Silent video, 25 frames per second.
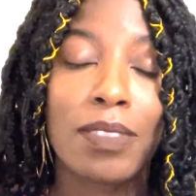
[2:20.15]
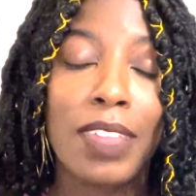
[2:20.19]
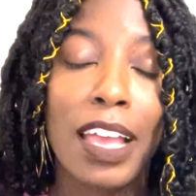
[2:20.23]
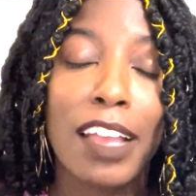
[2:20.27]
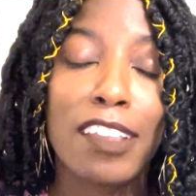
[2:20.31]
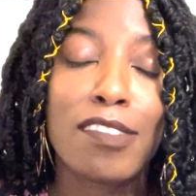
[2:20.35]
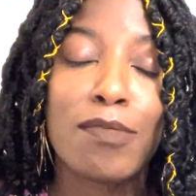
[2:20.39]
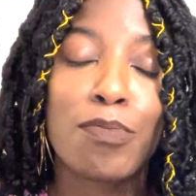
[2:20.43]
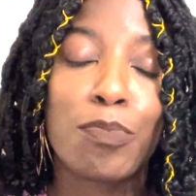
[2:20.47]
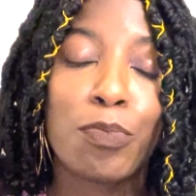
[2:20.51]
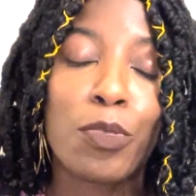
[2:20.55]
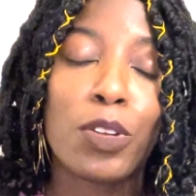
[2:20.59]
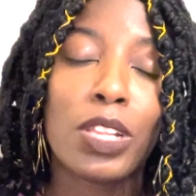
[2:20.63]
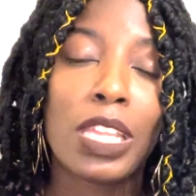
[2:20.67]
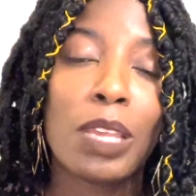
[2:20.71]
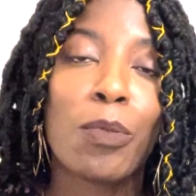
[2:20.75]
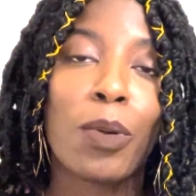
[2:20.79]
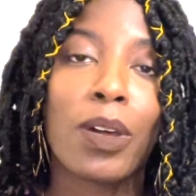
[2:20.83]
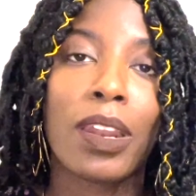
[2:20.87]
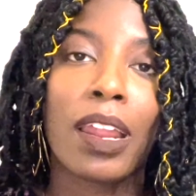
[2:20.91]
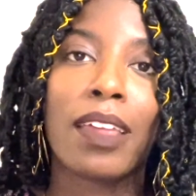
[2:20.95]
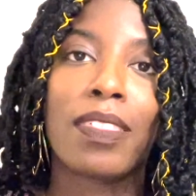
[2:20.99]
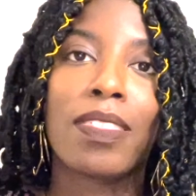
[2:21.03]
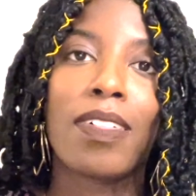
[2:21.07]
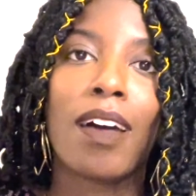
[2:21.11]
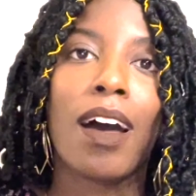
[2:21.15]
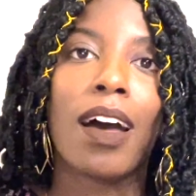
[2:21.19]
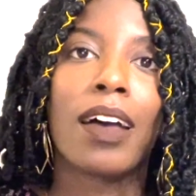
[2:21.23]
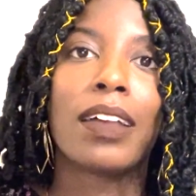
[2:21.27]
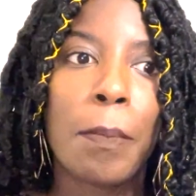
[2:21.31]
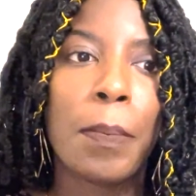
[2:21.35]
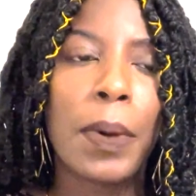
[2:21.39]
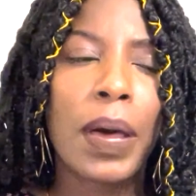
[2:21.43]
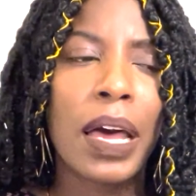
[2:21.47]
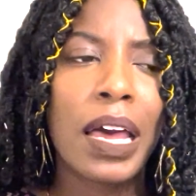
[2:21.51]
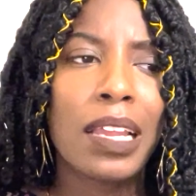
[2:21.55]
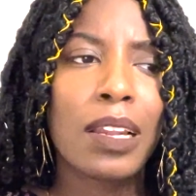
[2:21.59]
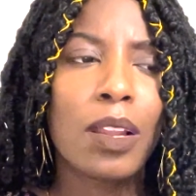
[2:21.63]
That's really what I thought.
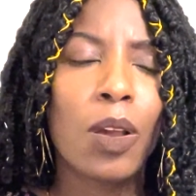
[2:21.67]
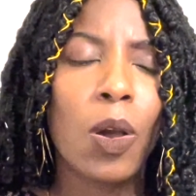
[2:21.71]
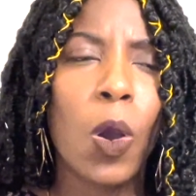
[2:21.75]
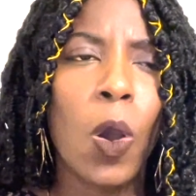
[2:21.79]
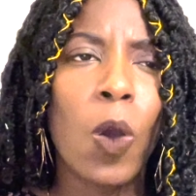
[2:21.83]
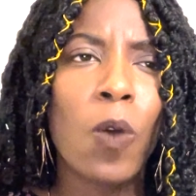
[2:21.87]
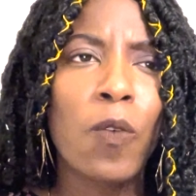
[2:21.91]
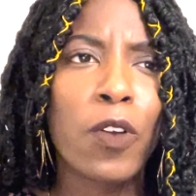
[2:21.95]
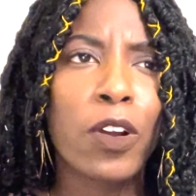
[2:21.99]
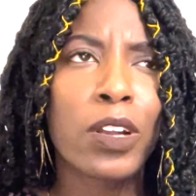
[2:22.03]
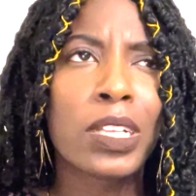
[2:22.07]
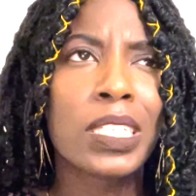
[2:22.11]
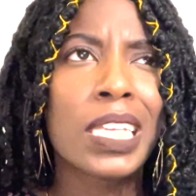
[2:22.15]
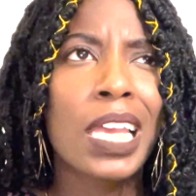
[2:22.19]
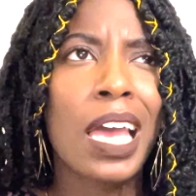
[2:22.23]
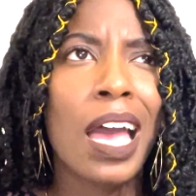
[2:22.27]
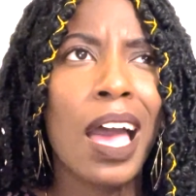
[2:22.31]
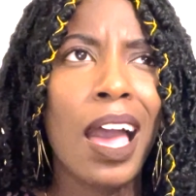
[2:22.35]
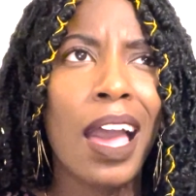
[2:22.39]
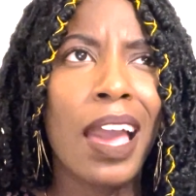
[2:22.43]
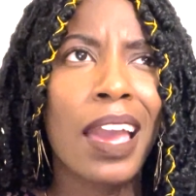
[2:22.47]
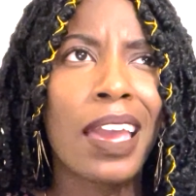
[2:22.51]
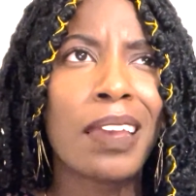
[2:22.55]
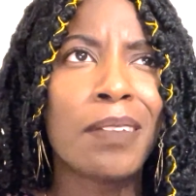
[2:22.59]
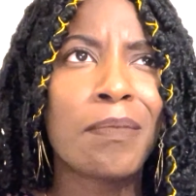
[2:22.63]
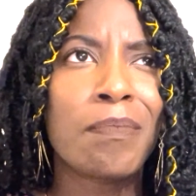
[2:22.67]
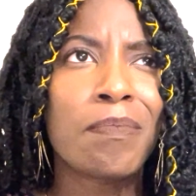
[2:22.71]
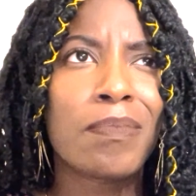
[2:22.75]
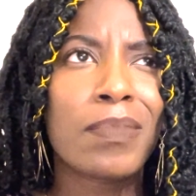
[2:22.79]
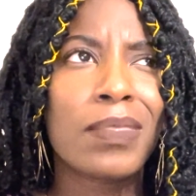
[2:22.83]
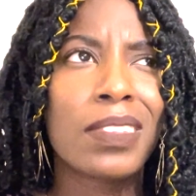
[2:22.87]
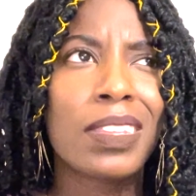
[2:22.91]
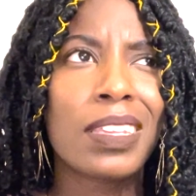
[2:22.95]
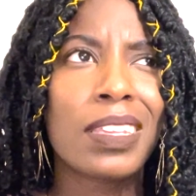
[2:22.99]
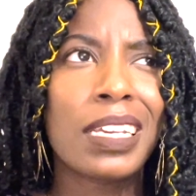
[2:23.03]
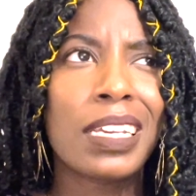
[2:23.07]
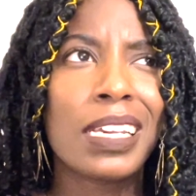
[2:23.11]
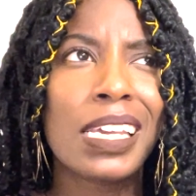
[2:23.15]
But over time,
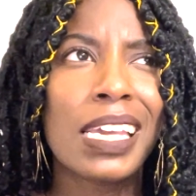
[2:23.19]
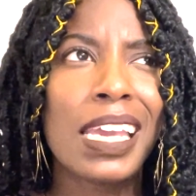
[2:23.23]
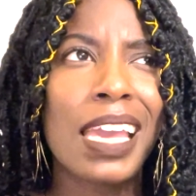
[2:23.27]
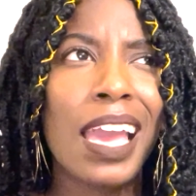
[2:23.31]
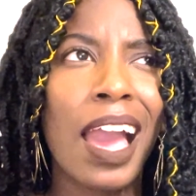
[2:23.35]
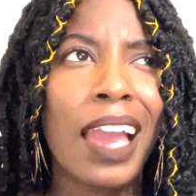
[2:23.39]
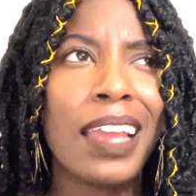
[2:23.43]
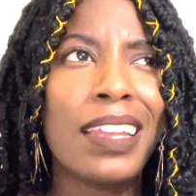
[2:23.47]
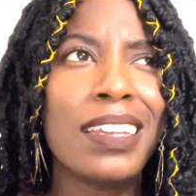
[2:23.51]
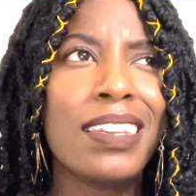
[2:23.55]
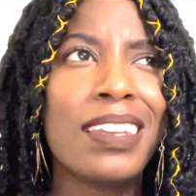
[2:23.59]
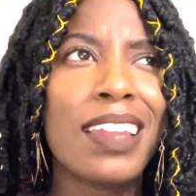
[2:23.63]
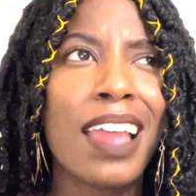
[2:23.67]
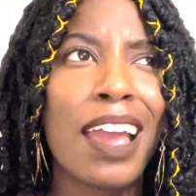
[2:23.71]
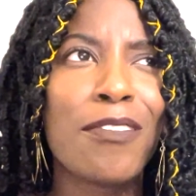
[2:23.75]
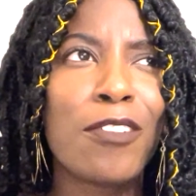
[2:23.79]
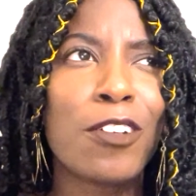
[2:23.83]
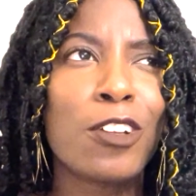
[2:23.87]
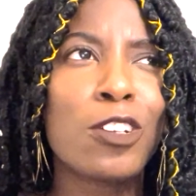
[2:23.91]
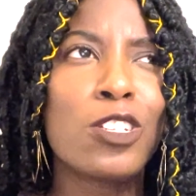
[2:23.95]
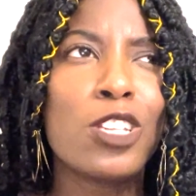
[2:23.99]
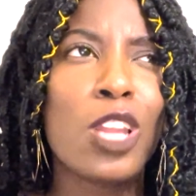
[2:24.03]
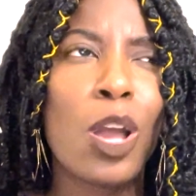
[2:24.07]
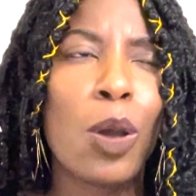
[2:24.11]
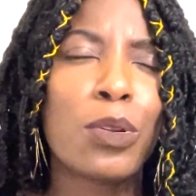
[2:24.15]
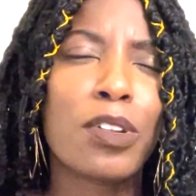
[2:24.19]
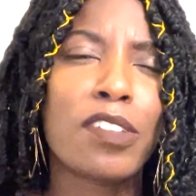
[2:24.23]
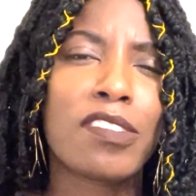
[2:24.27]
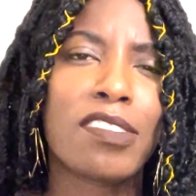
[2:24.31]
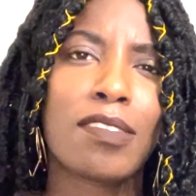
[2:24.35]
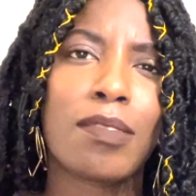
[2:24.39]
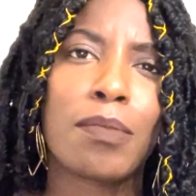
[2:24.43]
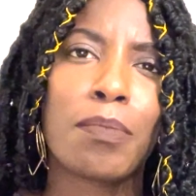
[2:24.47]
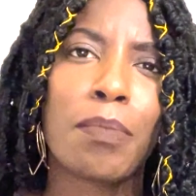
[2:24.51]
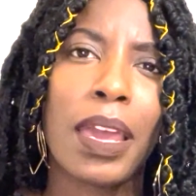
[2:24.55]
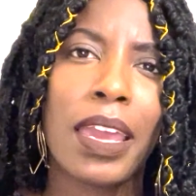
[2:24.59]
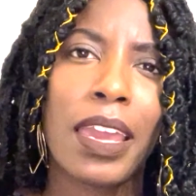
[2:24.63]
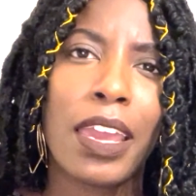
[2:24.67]
I never
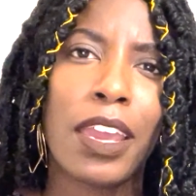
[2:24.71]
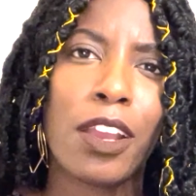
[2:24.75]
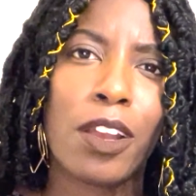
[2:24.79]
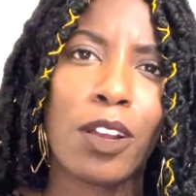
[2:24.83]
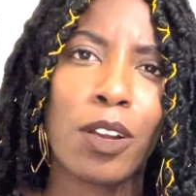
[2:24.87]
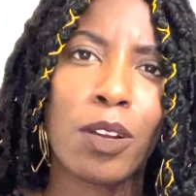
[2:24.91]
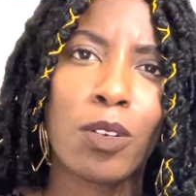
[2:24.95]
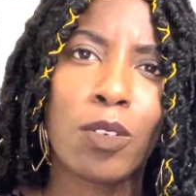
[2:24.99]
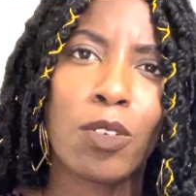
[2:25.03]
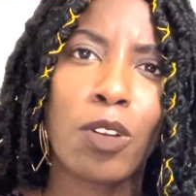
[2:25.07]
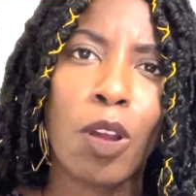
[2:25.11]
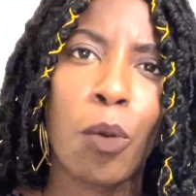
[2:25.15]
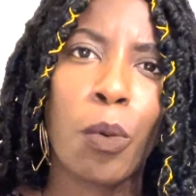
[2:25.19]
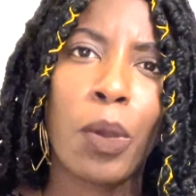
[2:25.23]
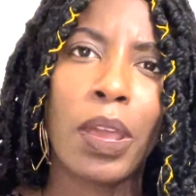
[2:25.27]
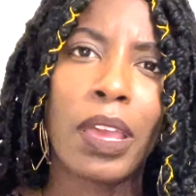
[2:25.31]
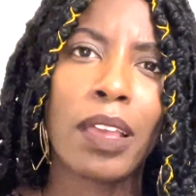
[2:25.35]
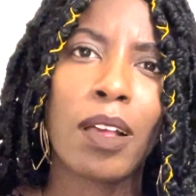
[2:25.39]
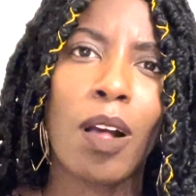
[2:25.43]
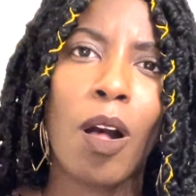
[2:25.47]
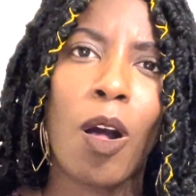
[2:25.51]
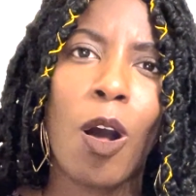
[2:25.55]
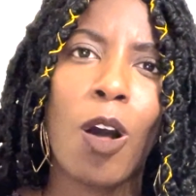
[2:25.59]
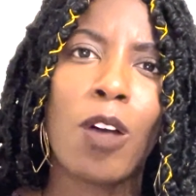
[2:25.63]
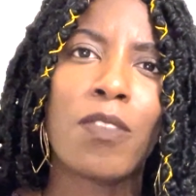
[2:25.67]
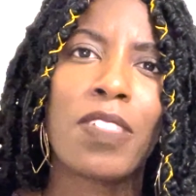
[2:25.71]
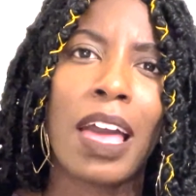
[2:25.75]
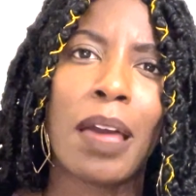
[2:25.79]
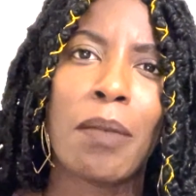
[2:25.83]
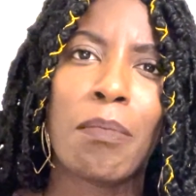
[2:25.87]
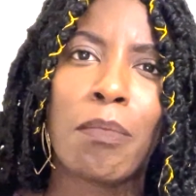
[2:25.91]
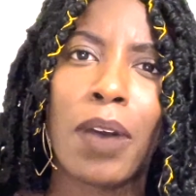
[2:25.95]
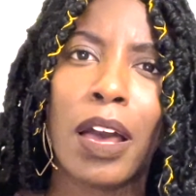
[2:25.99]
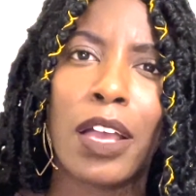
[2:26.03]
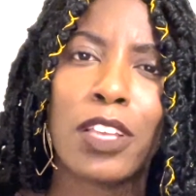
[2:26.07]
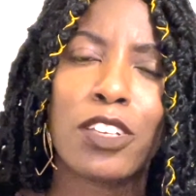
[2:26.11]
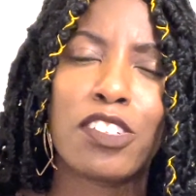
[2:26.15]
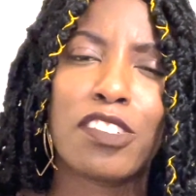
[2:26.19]
noticed my hair growing all that
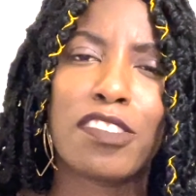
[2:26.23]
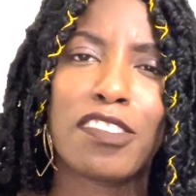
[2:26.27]
much.